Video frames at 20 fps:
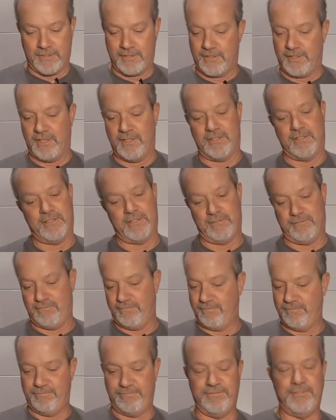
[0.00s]
it's
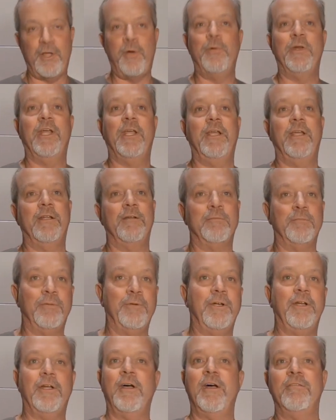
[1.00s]
floating and
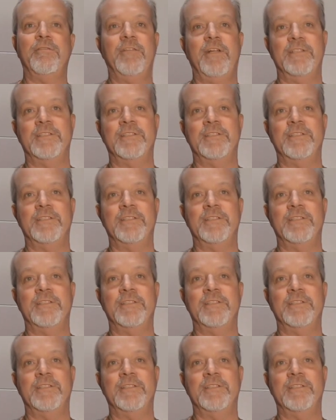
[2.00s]
putting off